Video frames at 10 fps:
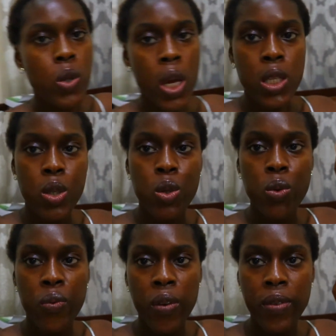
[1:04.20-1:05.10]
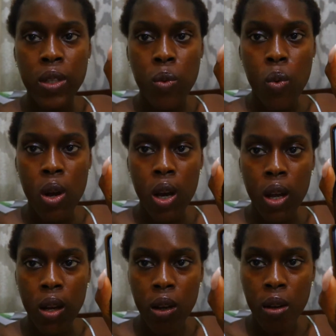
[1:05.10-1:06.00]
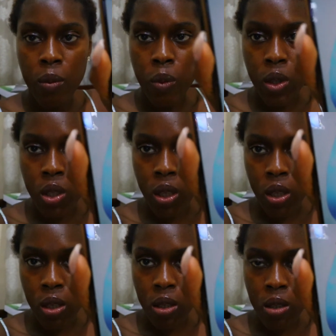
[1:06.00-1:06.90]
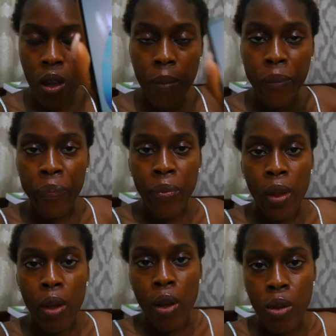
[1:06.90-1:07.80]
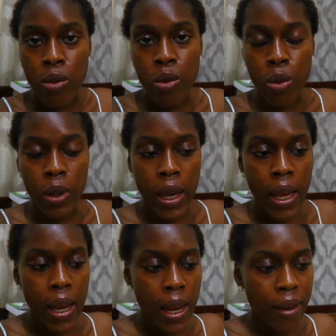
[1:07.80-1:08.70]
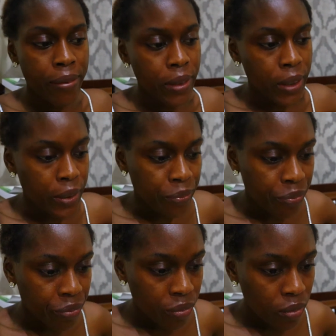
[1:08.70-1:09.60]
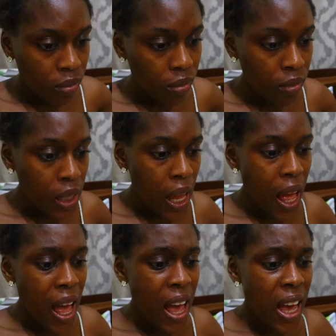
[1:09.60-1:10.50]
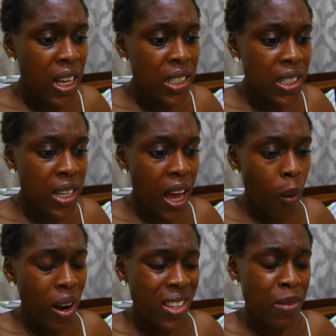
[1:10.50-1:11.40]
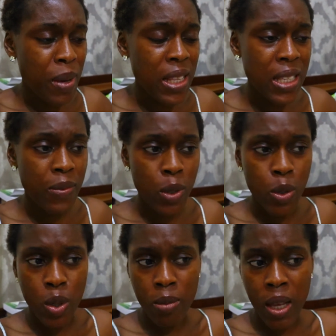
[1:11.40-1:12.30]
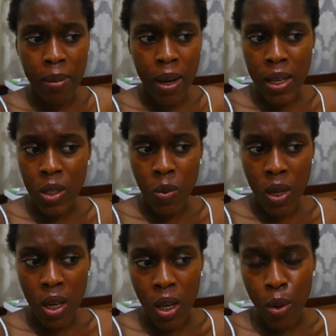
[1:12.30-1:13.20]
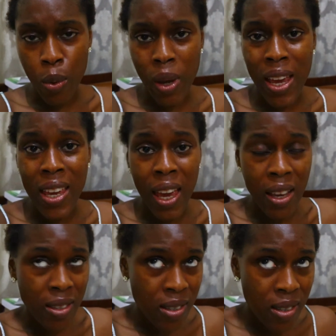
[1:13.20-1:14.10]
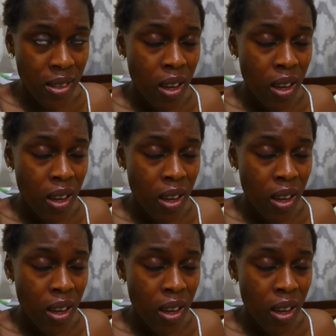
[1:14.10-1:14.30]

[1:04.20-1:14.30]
22:51, which is 2:11, and I wanted to make this video sometime last week, you know, against